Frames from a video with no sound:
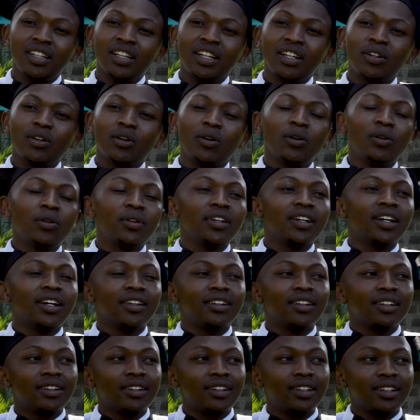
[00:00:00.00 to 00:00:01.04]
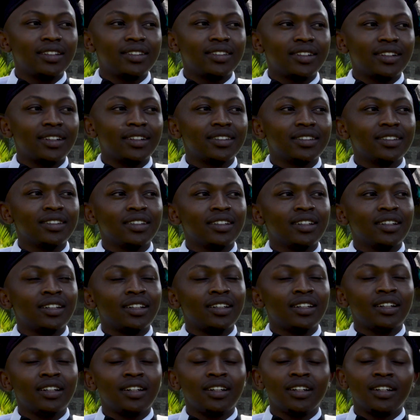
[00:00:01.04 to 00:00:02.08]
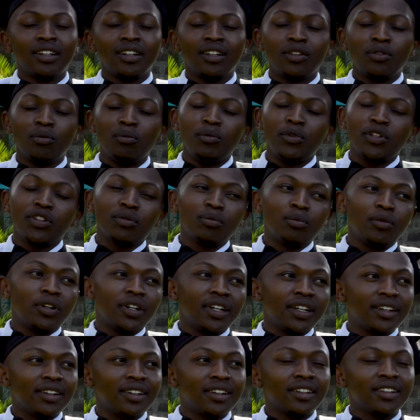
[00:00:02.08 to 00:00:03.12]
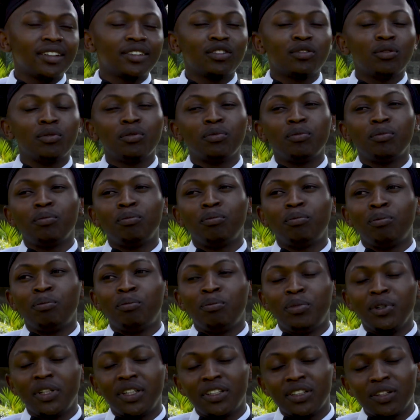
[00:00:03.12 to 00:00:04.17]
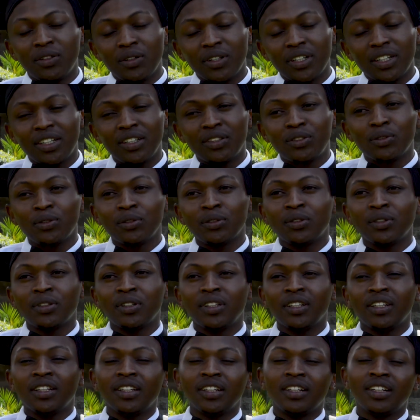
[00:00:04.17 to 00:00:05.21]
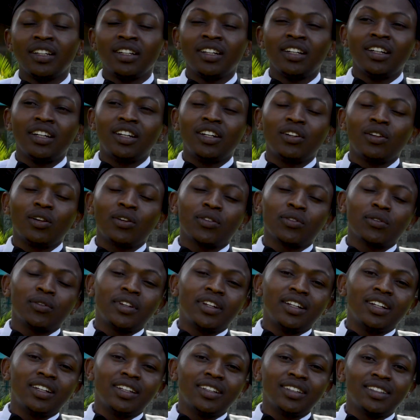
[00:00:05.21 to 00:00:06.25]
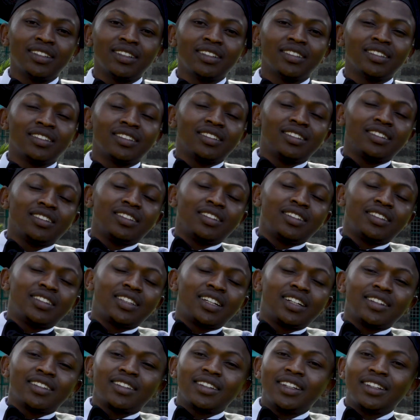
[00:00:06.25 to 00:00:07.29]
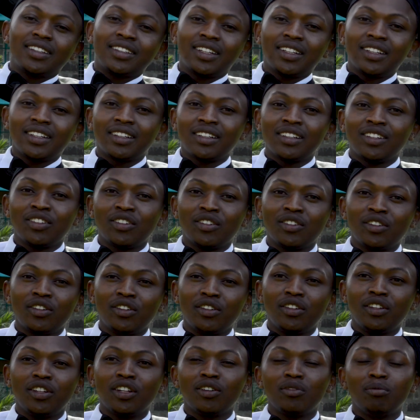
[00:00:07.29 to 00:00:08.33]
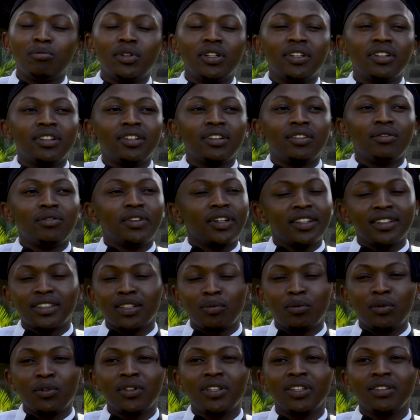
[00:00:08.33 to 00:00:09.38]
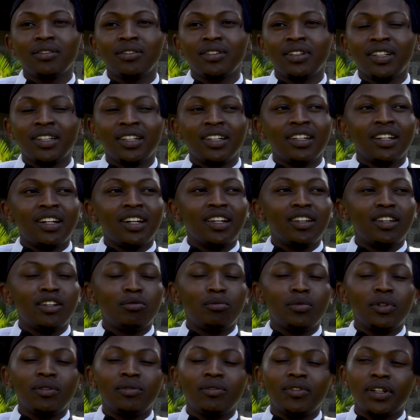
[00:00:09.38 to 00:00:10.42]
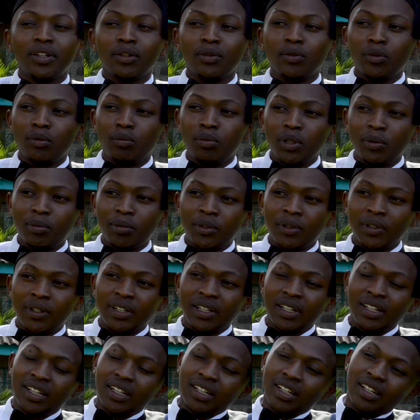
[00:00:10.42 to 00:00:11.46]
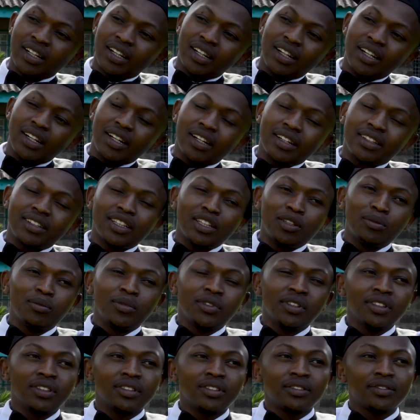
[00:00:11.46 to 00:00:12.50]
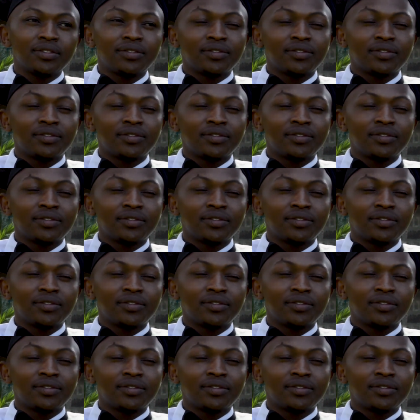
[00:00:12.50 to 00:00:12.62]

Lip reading: and all the other lecturers, Ms. Mogere, Peter Ogeto, and also the late Charles Getanda. They have been very supportive, and they've been very good people, and at times